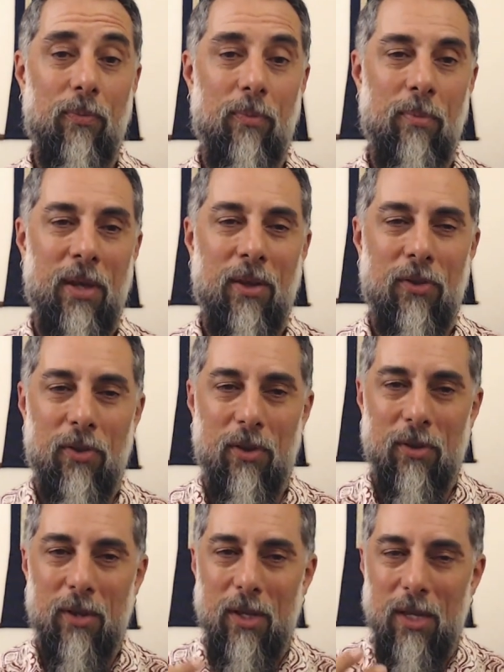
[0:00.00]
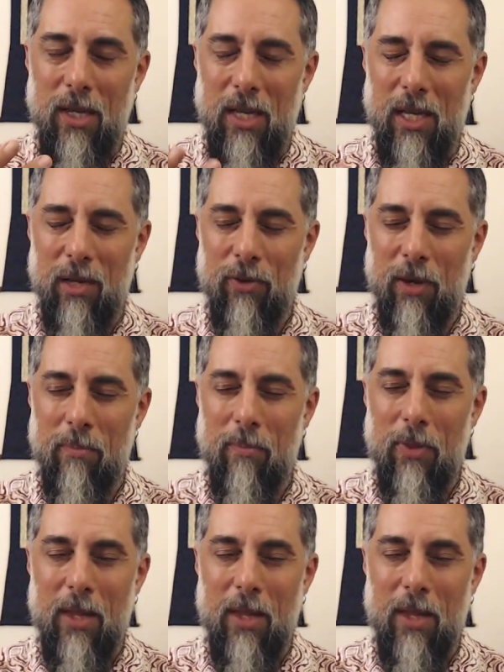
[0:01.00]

Because if I'm